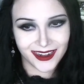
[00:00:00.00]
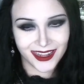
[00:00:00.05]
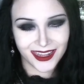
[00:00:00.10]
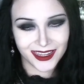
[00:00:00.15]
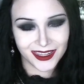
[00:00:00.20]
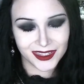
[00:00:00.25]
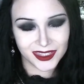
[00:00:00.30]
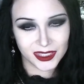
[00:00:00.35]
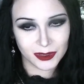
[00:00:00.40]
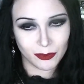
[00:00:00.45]

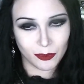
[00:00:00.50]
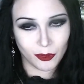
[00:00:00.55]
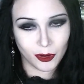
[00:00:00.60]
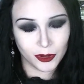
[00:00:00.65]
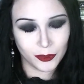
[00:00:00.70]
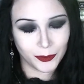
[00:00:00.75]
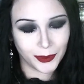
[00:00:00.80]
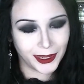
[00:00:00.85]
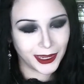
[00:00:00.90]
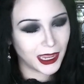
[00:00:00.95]
his
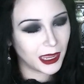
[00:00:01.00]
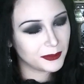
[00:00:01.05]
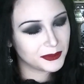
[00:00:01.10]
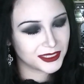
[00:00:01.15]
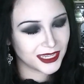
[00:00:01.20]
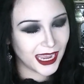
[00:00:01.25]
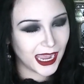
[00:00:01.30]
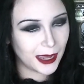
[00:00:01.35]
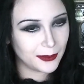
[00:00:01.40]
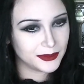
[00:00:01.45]
support when it comes
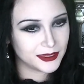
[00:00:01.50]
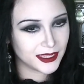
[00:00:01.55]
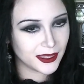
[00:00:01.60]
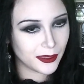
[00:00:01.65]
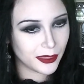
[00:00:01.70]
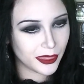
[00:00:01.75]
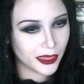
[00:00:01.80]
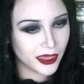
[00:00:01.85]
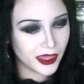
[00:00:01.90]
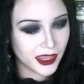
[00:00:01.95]
to
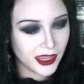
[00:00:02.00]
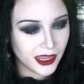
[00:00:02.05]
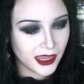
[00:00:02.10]
Absinthe,